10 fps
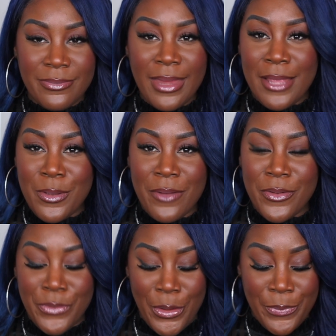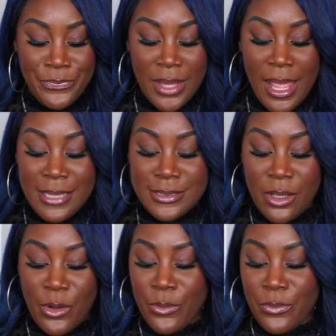I do have a few.
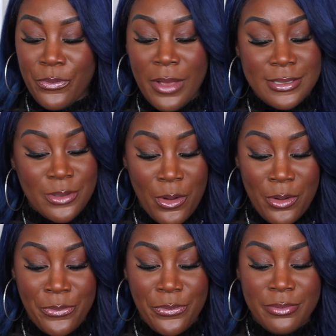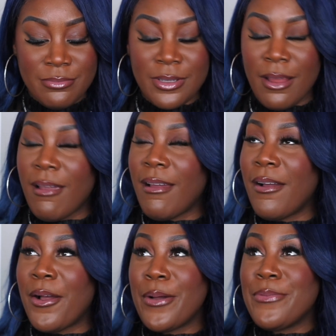So first off,
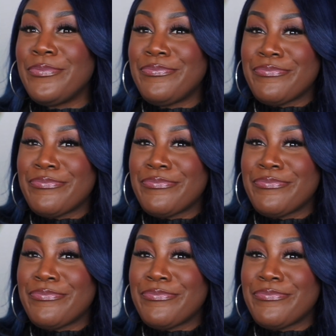girl,